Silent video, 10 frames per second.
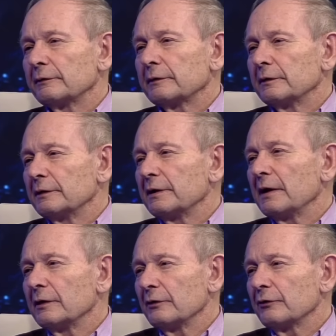
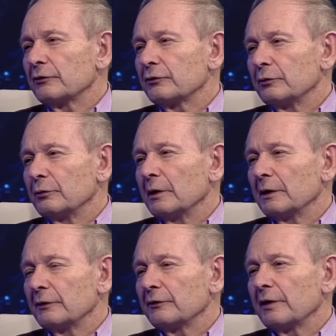containers to
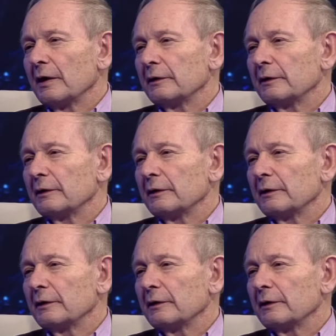understand